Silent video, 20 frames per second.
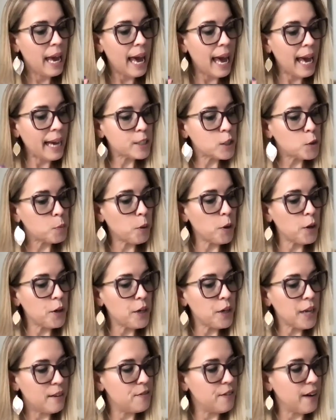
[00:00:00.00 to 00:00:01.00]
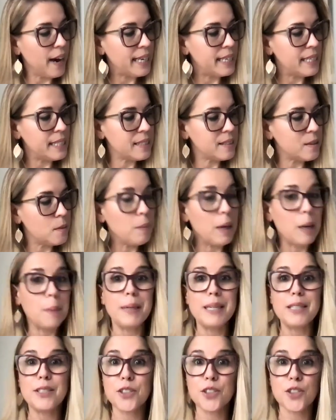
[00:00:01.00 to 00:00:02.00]
Expert advice may
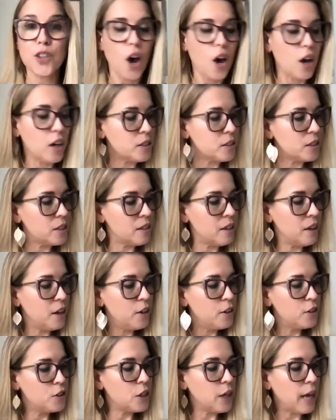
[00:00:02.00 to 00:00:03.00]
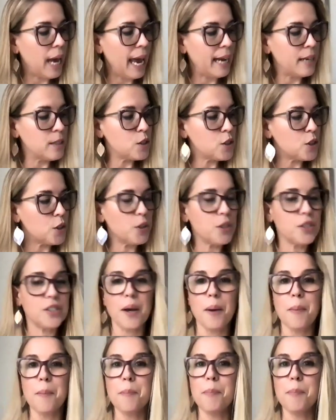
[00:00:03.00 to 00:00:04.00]
be sought to answer
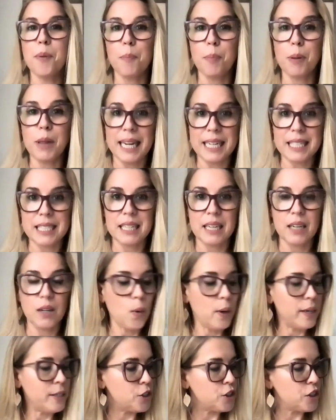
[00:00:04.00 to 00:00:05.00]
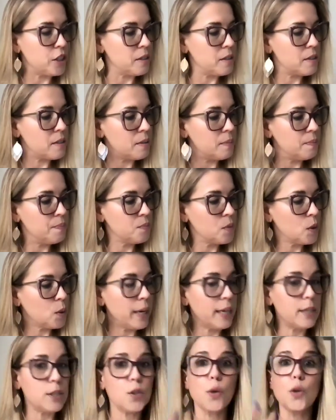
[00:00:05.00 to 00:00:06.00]
some perplexing questions.
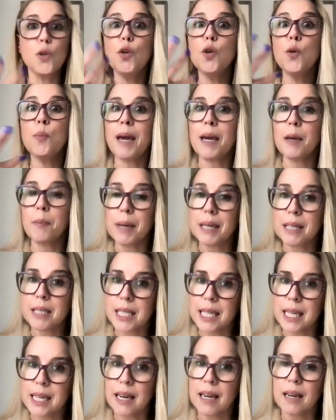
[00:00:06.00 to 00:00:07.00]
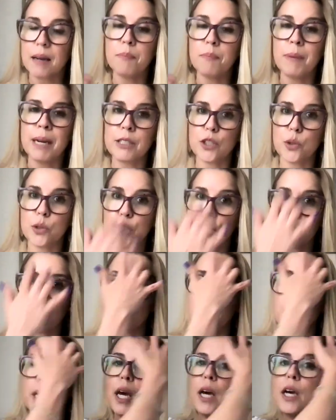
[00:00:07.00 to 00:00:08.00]
Okay, so you may be seeking
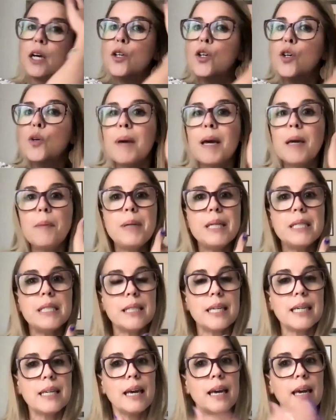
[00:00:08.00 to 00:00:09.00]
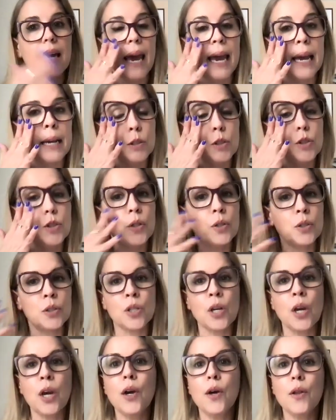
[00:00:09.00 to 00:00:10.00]
mentorship. You may be seeking
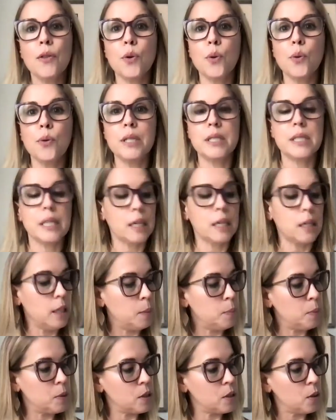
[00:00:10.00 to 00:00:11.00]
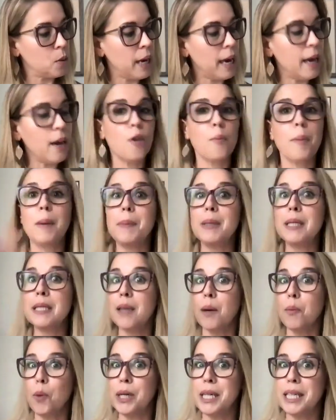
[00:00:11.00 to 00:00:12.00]
answers through this eclipse. Okay, or maybe
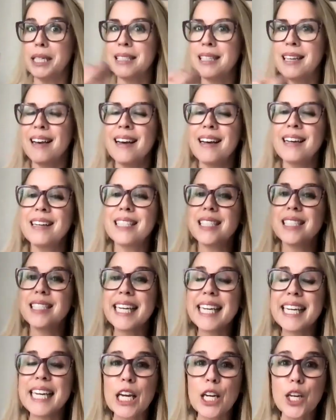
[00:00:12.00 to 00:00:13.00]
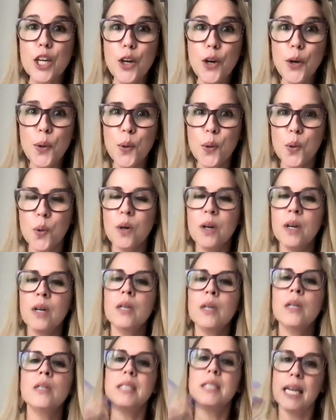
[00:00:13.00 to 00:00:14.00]
someone is seeking you
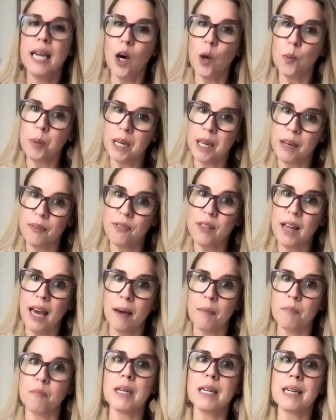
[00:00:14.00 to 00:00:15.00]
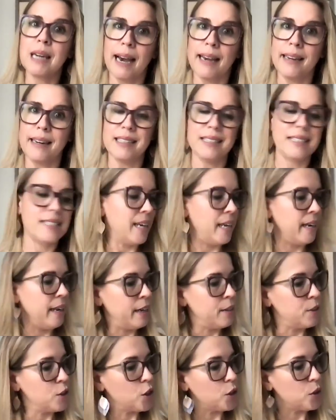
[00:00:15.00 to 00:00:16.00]
to help give them guidance and
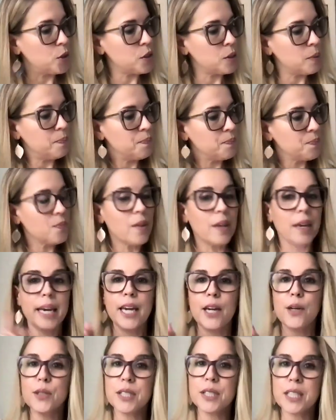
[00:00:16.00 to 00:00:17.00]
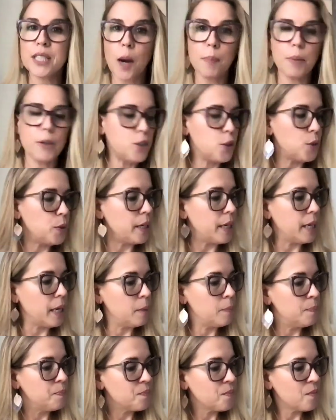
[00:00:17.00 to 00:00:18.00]
answers. Here's the
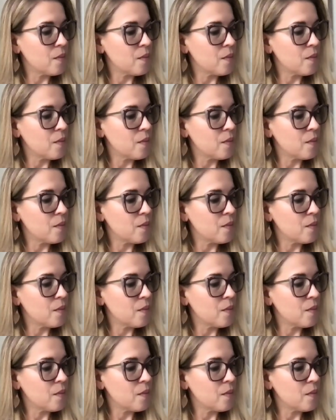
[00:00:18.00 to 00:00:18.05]
opportunity.